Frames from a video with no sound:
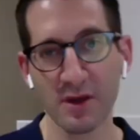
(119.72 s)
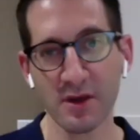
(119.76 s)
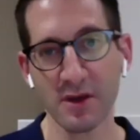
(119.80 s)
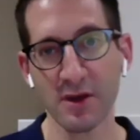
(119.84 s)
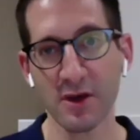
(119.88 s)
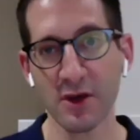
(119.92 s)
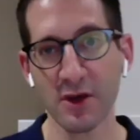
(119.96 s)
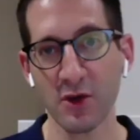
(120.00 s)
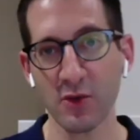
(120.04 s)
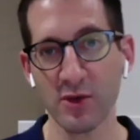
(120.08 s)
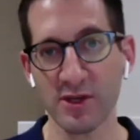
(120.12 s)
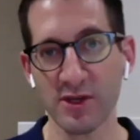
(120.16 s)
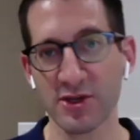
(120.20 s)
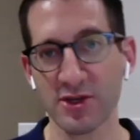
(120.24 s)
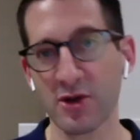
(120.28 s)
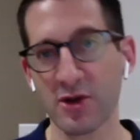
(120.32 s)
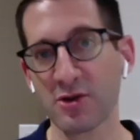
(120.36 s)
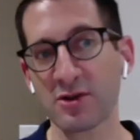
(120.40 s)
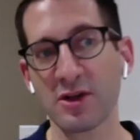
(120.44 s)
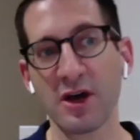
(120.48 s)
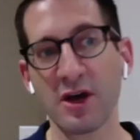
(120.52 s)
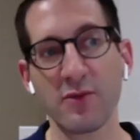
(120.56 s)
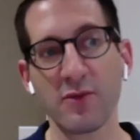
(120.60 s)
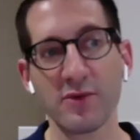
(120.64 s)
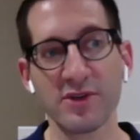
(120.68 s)
We started off
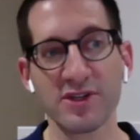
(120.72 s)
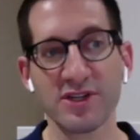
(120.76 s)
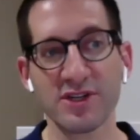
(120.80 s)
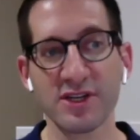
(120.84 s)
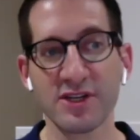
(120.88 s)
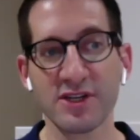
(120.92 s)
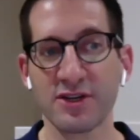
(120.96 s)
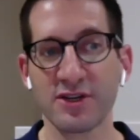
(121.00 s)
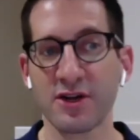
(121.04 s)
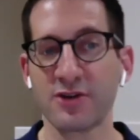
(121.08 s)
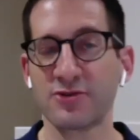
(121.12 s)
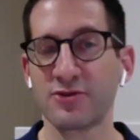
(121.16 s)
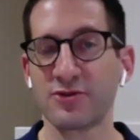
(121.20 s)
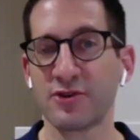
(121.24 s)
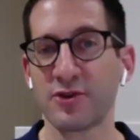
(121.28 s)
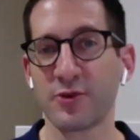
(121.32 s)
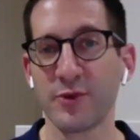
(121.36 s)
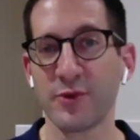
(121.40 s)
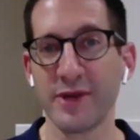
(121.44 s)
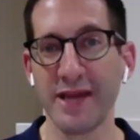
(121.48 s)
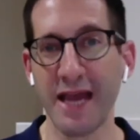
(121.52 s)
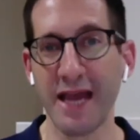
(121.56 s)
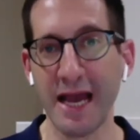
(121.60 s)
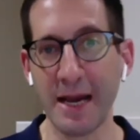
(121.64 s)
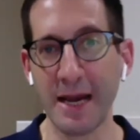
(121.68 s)
with 603
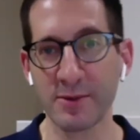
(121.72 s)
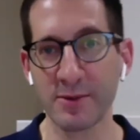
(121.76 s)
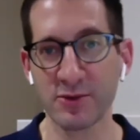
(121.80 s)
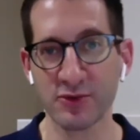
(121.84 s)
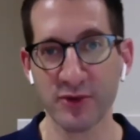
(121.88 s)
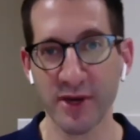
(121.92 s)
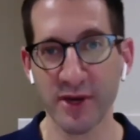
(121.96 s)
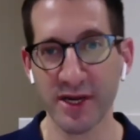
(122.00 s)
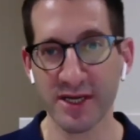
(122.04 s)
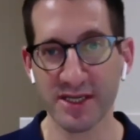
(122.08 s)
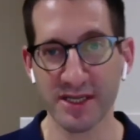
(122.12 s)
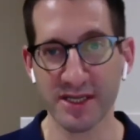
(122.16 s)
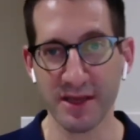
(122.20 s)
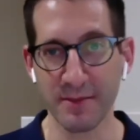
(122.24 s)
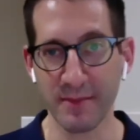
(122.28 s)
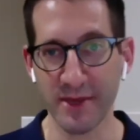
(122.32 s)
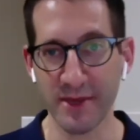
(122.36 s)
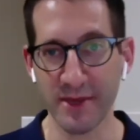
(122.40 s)
abstracts that met the